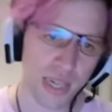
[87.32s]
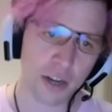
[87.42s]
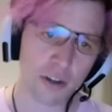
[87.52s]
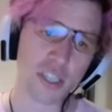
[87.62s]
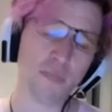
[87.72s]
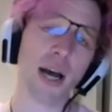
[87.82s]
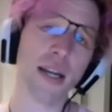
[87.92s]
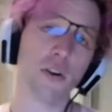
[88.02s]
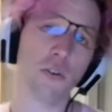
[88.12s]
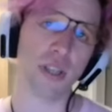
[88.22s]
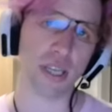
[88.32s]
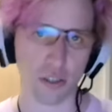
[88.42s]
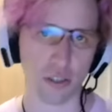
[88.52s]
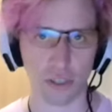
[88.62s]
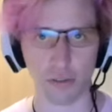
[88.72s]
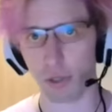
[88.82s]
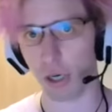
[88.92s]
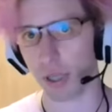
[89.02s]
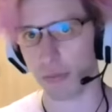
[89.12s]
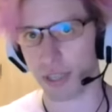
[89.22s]
Now, despite all these sorts of
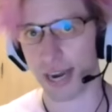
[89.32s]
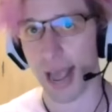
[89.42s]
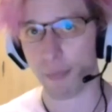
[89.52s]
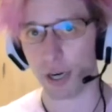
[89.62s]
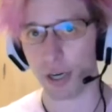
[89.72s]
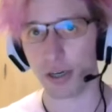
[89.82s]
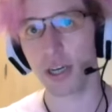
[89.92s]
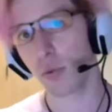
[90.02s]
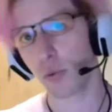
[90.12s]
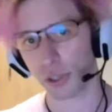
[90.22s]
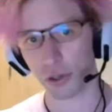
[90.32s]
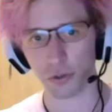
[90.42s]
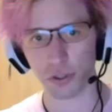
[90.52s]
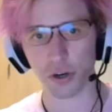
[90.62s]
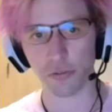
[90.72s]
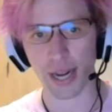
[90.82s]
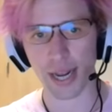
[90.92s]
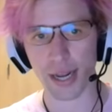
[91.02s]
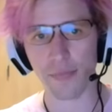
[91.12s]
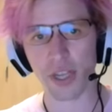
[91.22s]
problems that happen with Google
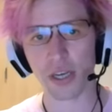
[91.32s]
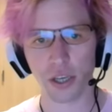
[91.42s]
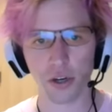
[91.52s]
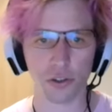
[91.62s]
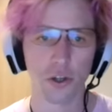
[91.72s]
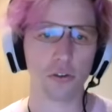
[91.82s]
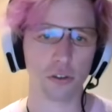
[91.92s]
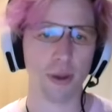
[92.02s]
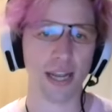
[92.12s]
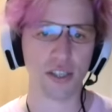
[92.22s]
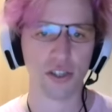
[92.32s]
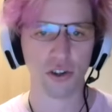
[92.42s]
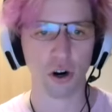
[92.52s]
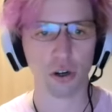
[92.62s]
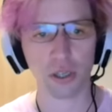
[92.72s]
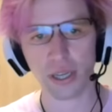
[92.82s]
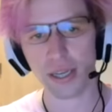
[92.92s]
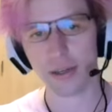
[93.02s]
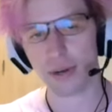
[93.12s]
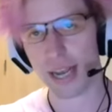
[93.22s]
software, you know, Google remains strong.
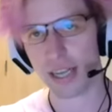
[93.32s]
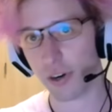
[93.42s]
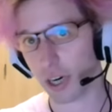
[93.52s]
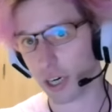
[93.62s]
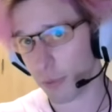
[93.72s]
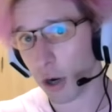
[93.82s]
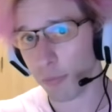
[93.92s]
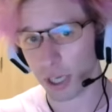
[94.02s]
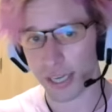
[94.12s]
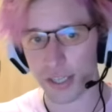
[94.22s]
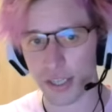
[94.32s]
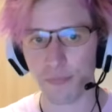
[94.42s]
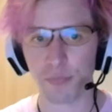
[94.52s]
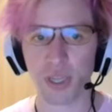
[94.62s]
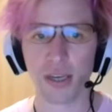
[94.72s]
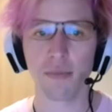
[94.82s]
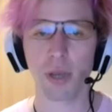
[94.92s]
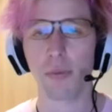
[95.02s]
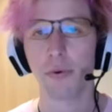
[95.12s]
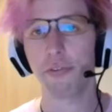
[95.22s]
It has various monopolies.
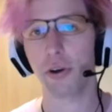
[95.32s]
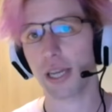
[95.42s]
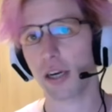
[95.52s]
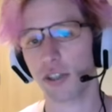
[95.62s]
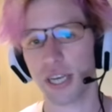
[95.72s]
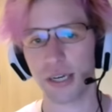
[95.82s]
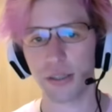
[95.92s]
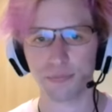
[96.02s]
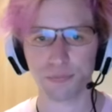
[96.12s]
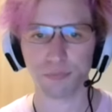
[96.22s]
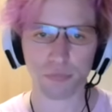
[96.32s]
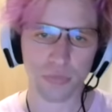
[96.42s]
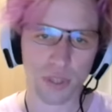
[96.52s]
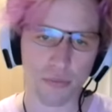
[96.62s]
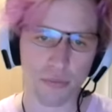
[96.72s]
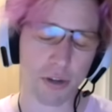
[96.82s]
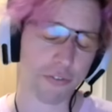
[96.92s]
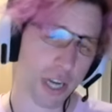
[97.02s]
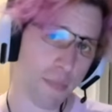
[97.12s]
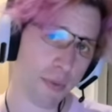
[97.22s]
People feel they're locked in. But
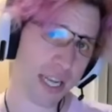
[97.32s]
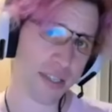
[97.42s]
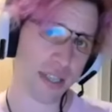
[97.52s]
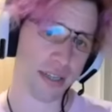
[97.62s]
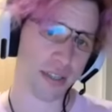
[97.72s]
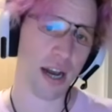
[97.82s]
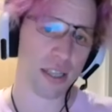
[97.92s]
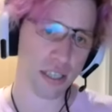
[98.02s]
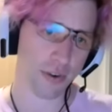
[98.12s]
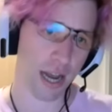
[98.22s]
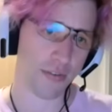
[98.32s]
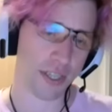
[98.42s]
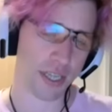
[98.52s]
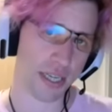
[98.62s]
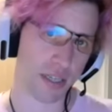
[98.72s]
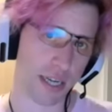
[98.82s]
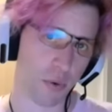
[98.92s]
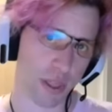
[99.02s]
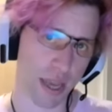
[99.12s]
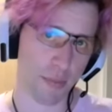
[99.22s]
for companies that can't survive as easily
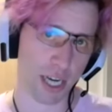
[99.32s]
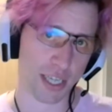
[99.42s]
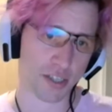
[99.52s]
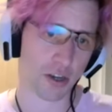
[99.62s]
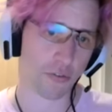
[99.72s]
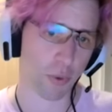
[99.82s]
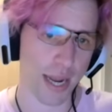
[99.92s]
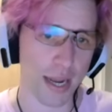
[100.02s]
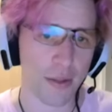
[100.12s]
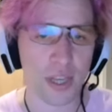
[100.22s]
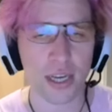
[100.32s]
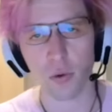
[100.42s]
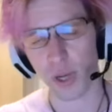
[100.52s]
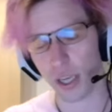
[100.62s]
with their buggy software, we